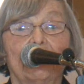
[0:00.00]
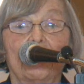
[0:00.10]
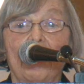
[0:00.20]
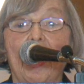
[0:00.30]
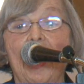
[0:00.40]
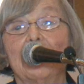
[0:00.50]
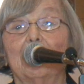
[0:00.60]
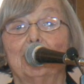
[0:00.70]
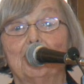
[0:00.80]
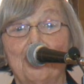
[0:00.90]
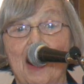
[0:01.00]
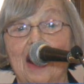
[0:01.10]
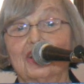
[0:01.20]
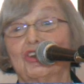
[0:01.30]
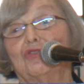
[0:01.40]
that I am
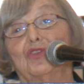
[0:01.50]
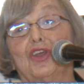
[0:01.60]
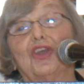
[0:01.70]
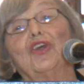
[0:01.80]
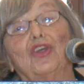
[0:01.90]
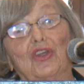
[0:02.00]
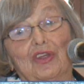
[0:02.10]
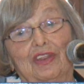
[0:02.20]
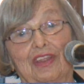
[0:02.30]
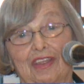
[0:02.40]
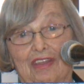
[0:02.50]
part of the